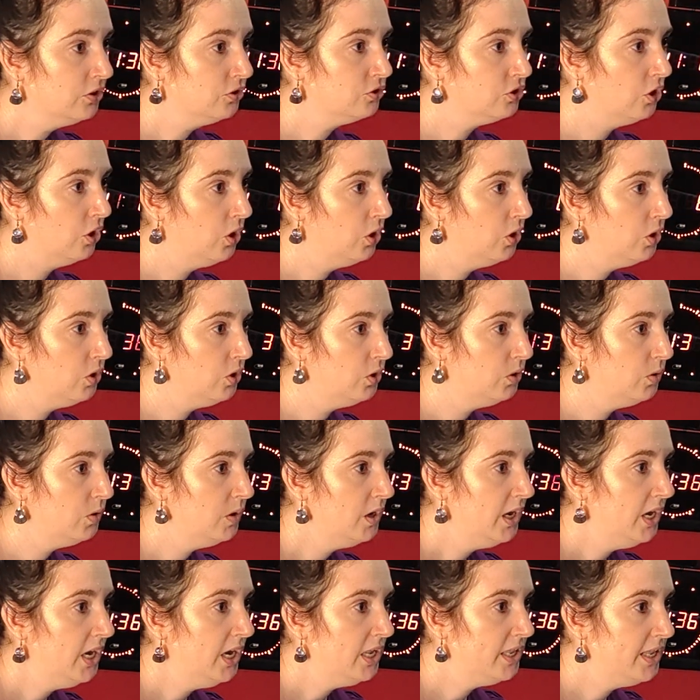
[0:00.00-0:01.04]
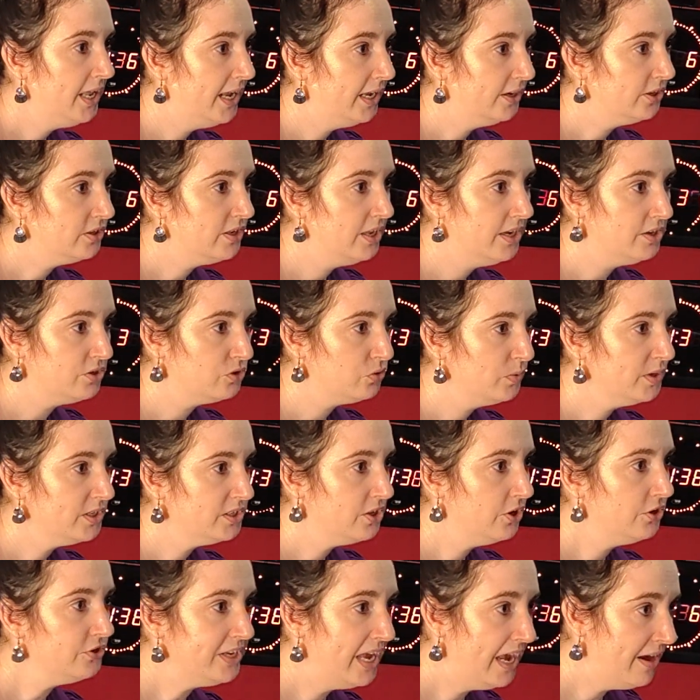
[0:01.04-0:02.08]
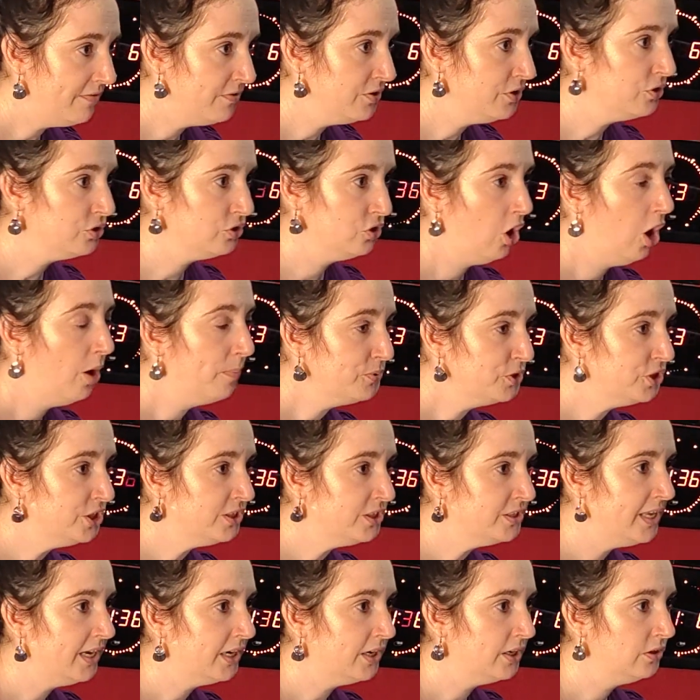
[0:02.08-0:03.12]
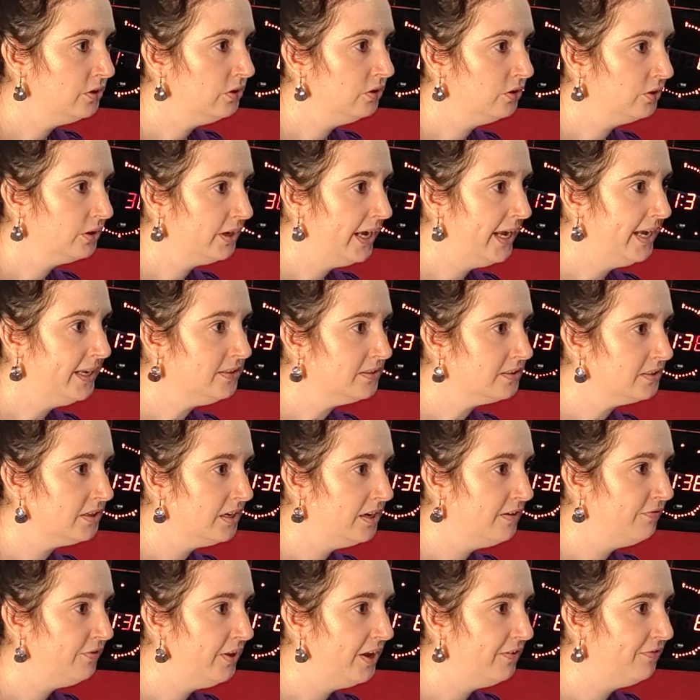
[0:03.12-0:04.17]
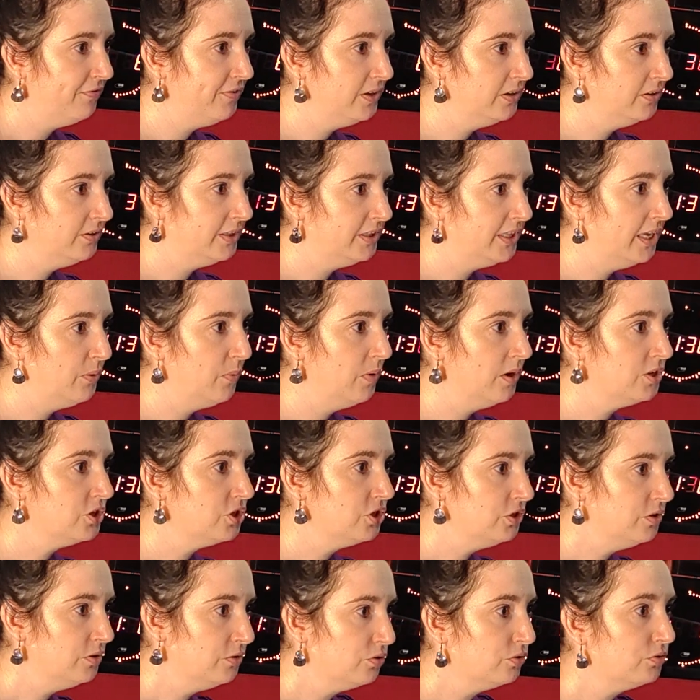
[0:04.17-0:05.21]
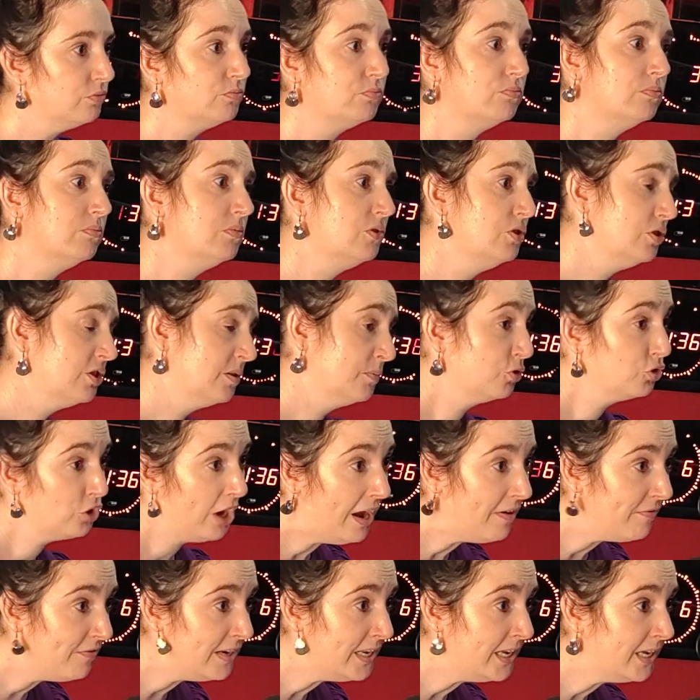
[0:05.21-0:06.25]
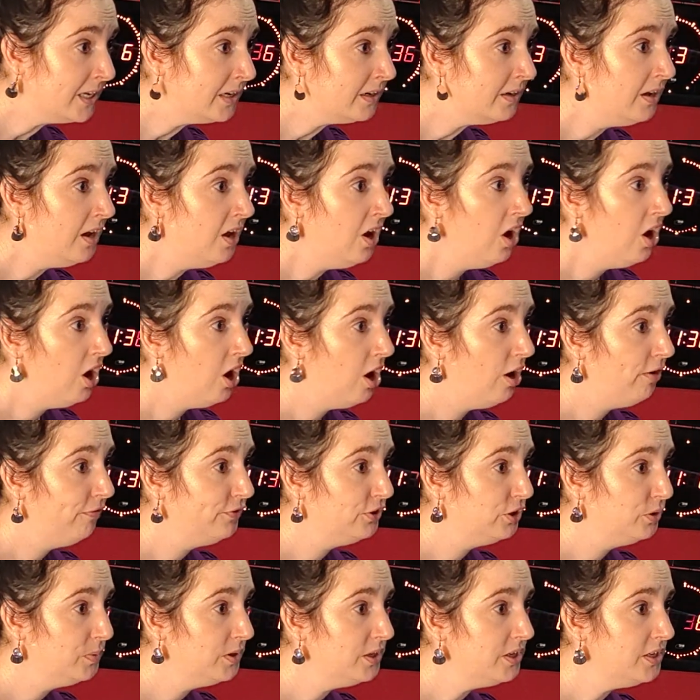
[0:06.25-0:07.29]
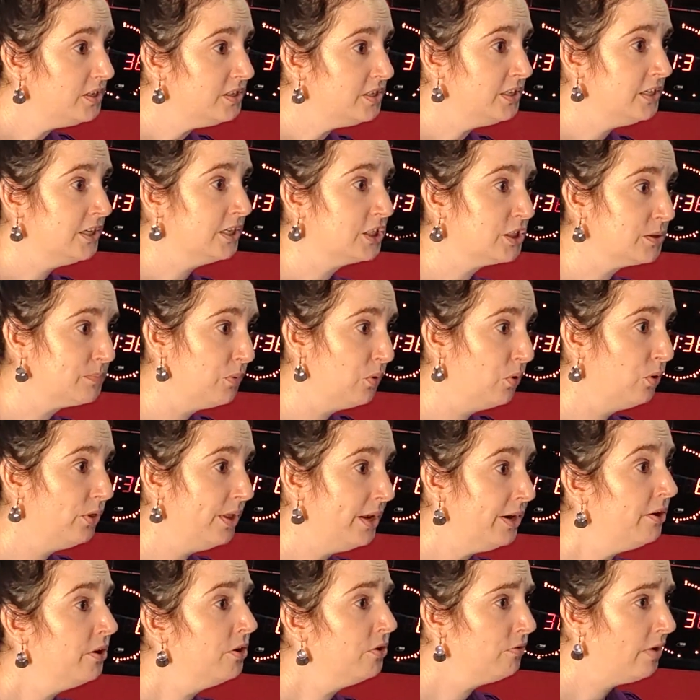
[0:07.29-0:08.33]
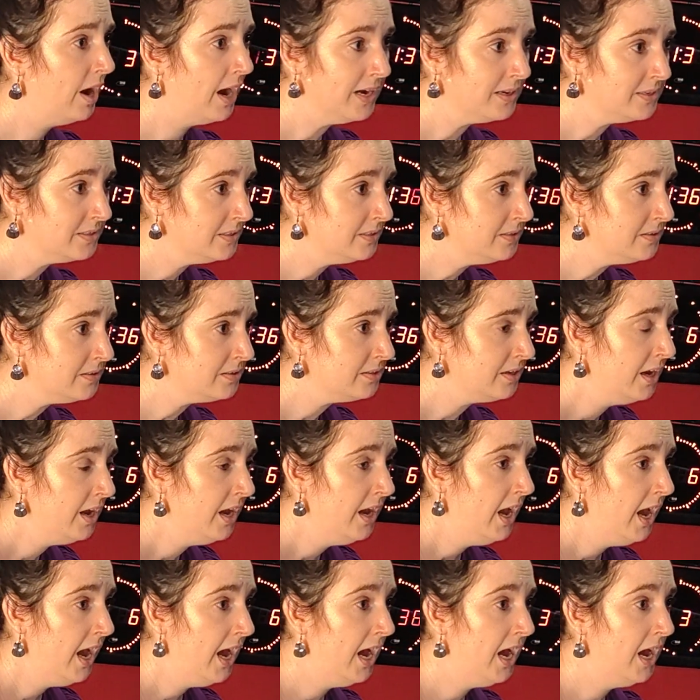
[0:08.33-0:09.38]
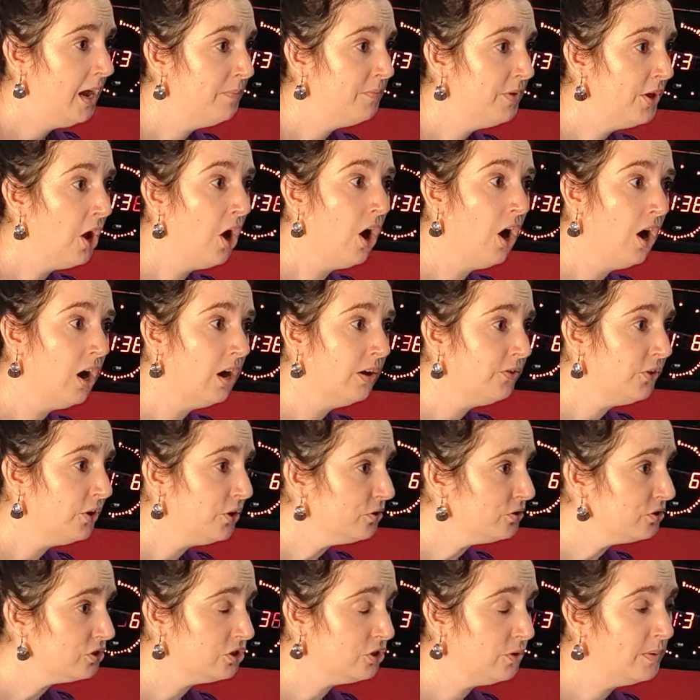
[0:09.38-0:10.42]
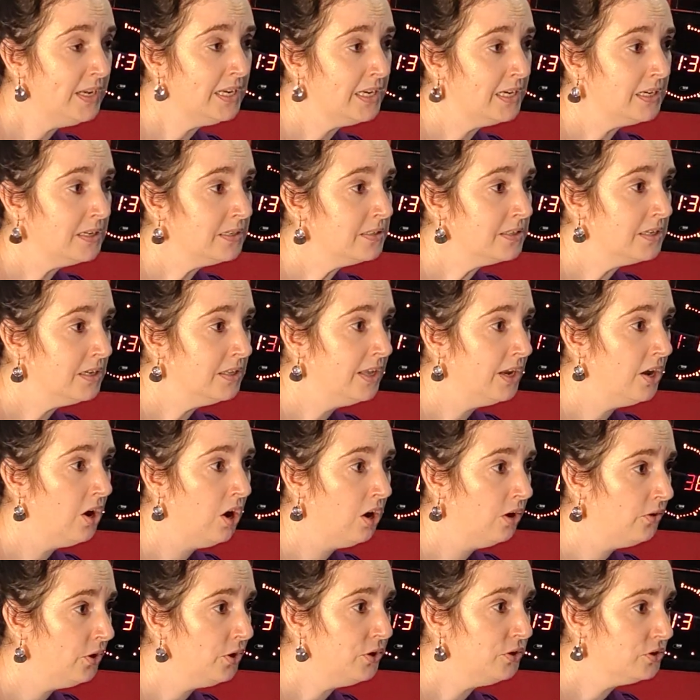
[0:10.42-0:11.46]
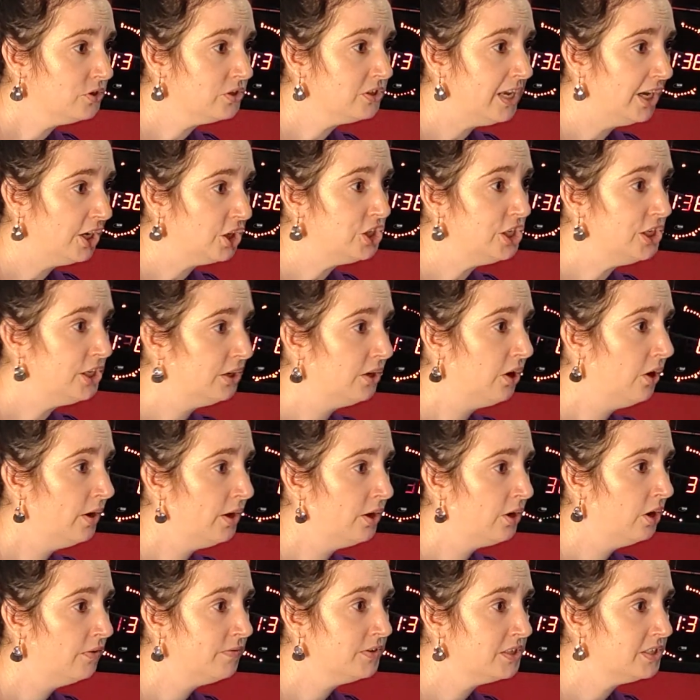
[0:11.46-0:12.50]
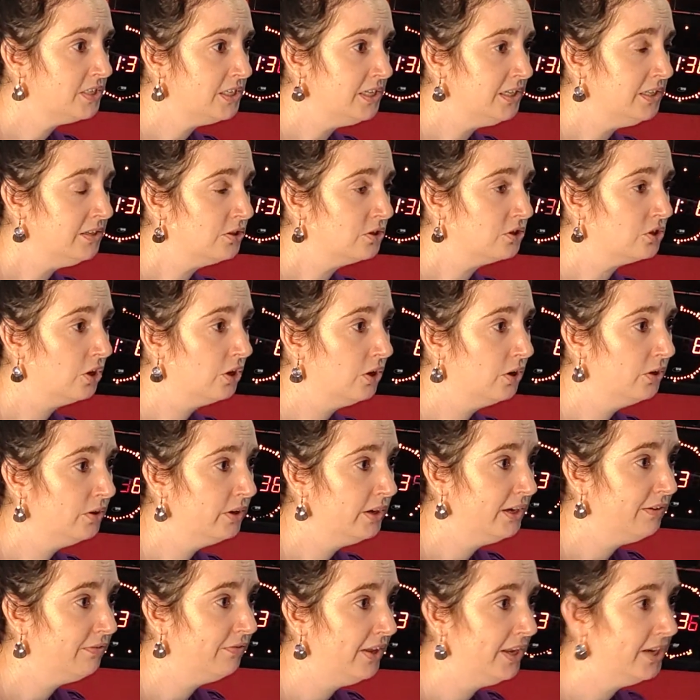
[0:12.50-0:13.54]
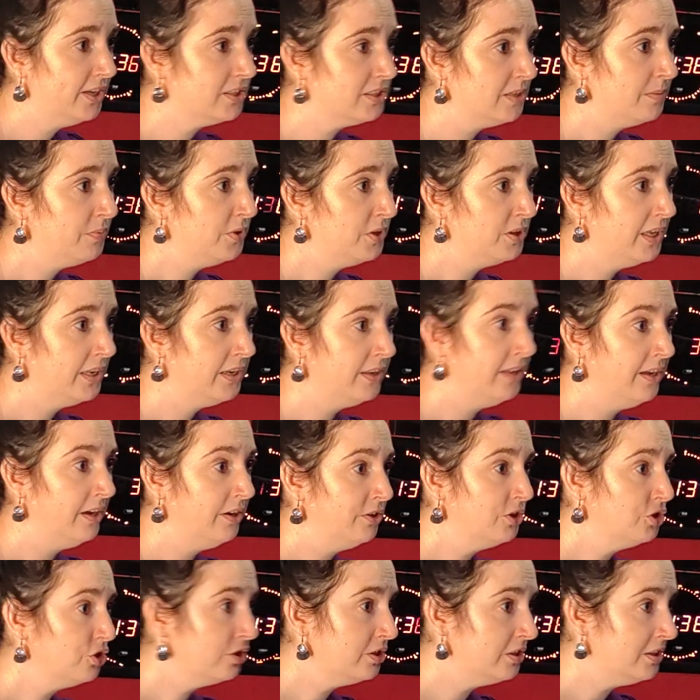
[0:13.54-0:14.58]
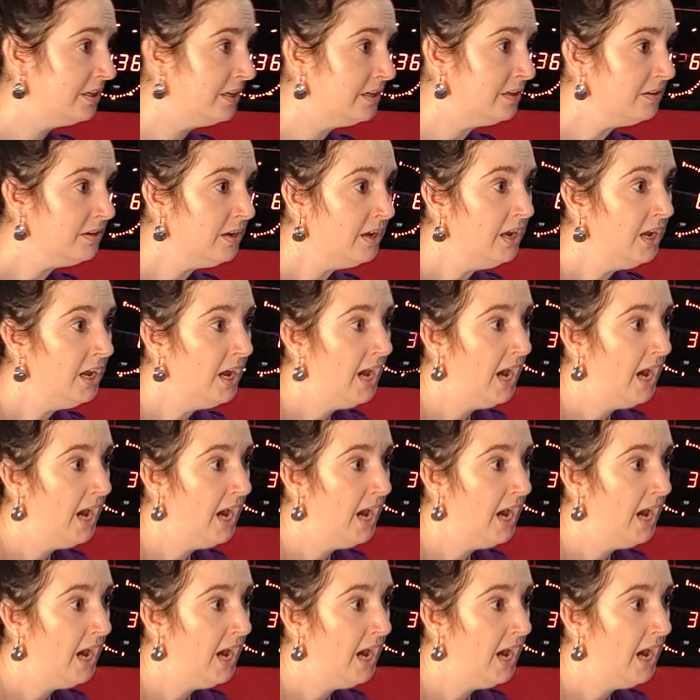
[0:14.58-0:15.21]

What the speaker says: So that there's always those avenues and options they can look at if they feel that they want to do some traveling afterwards and explore their horizons. There are those doing it. So there are those actually going overseas. So if that is something that they are interested in,